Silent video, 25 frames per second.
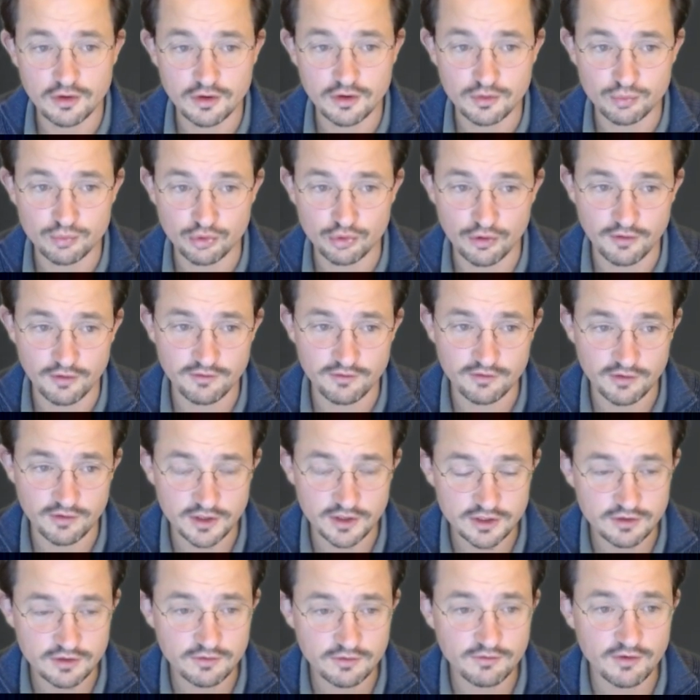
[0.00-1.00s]

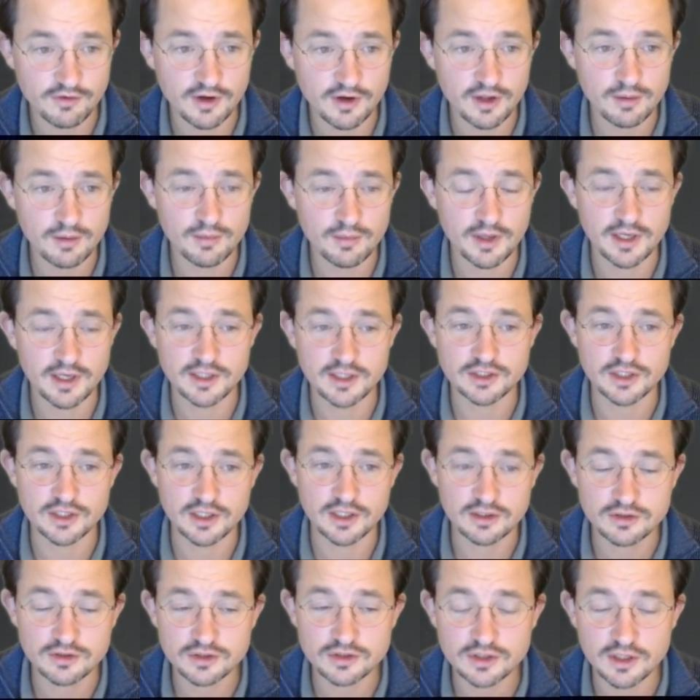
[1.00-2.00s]
proliferation frame, it is
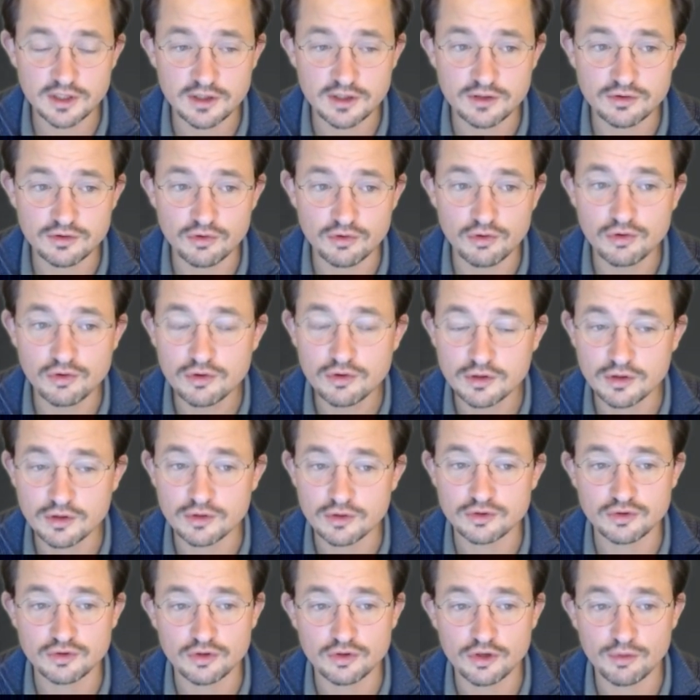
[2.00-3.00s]
interesting to look at those
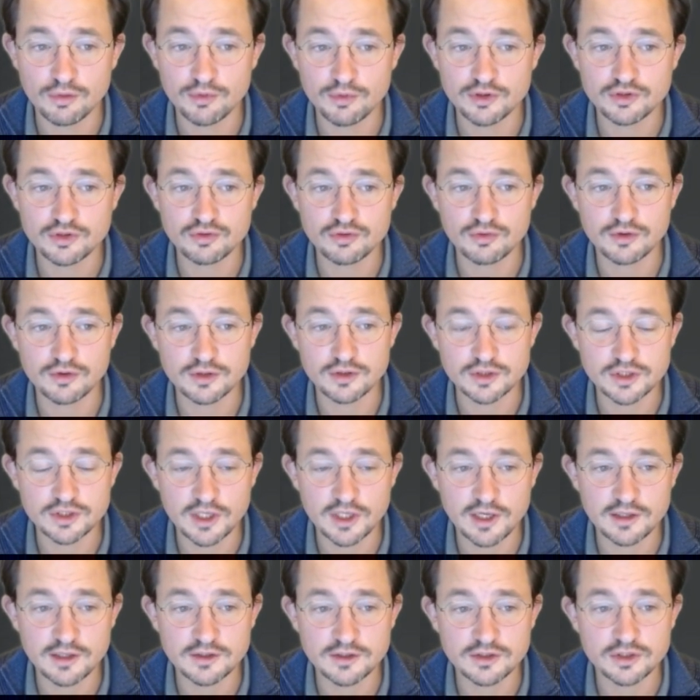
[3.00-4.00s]
documents to
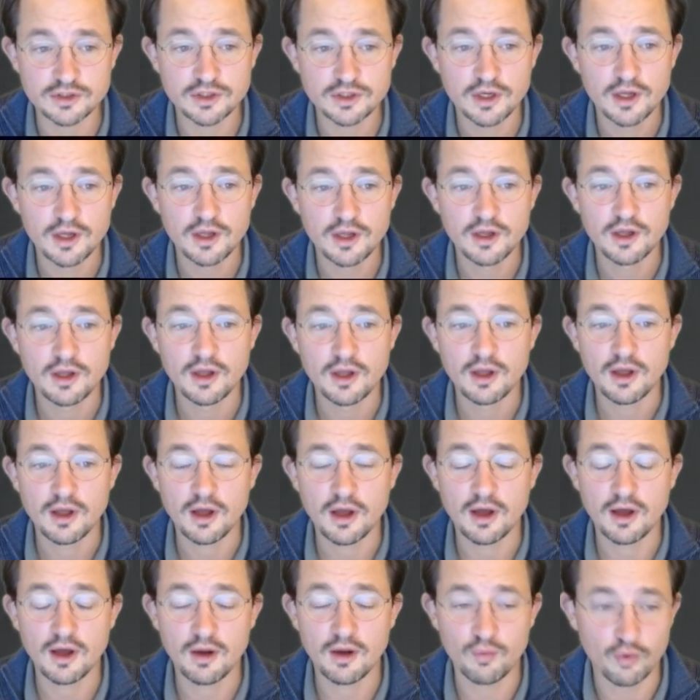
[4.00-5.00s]
understand
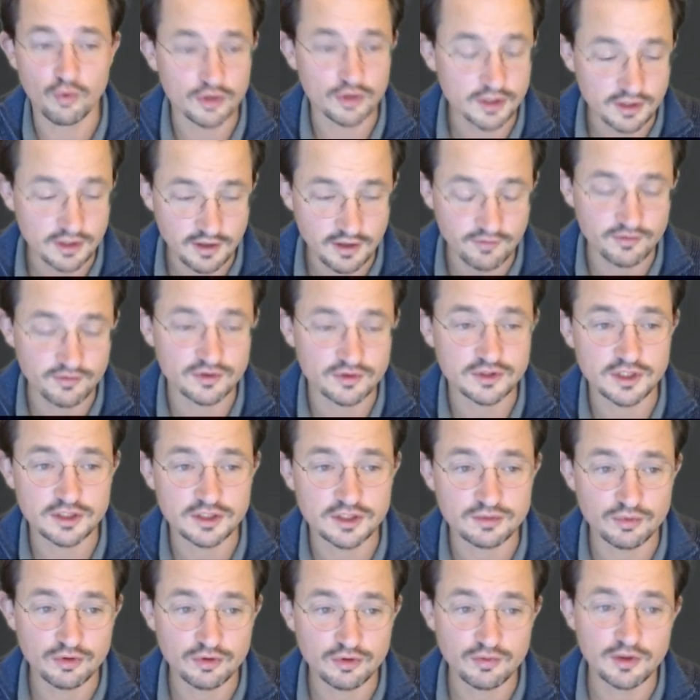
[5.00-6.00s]
what the difference is
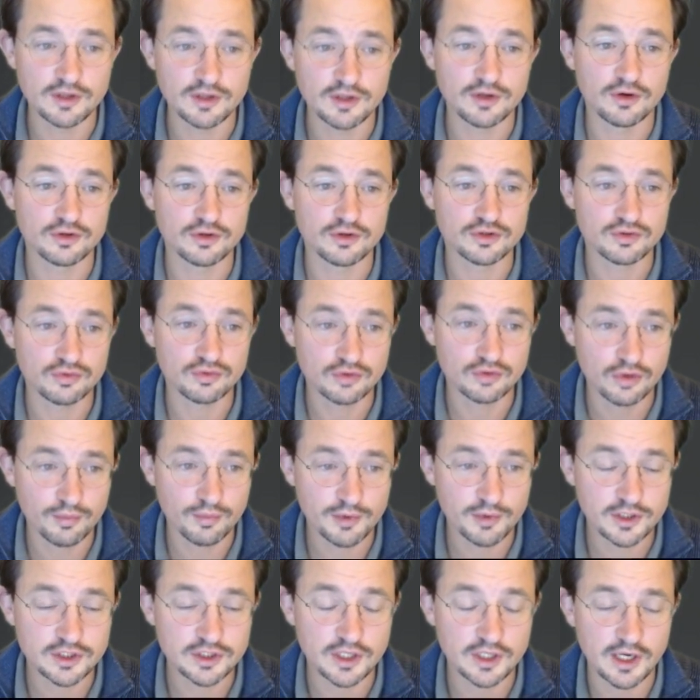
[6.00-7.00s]
between those two
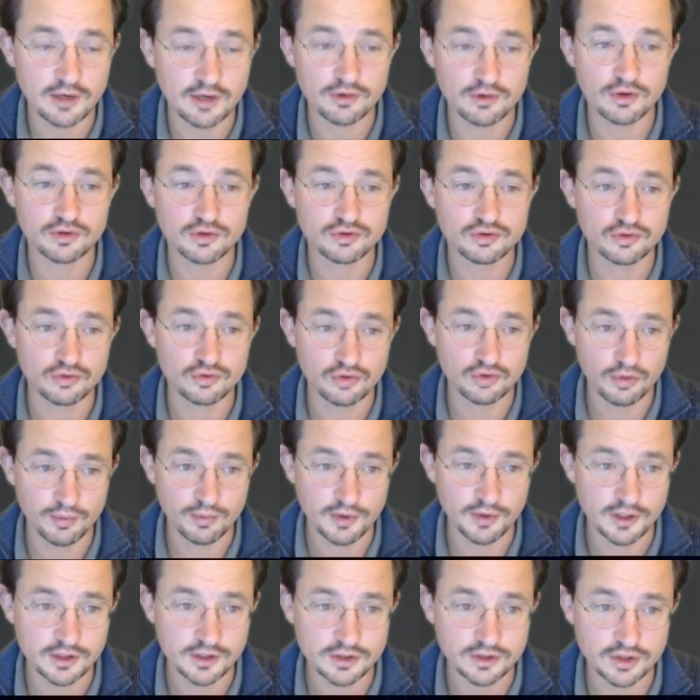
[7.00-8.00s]
topics and how those two
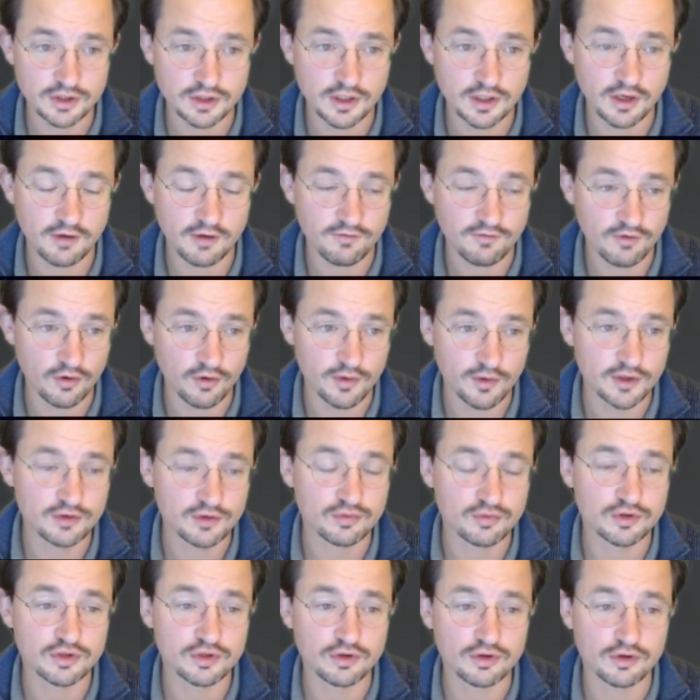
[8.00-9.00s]
topics flow into
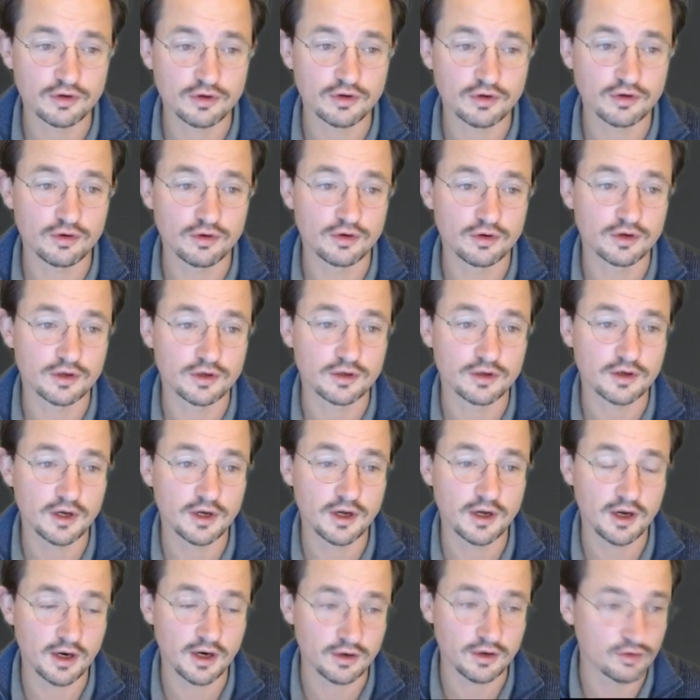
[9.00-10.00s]
each other or
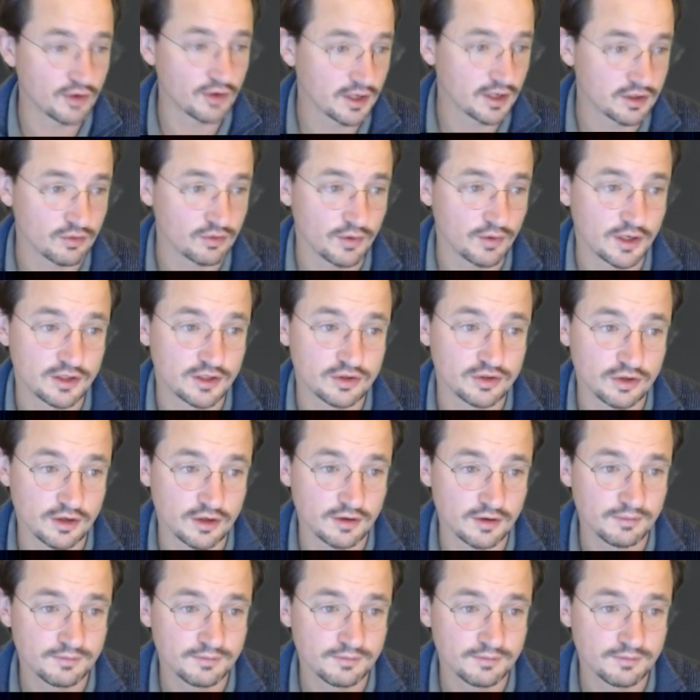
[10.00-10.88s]
are connected with each other.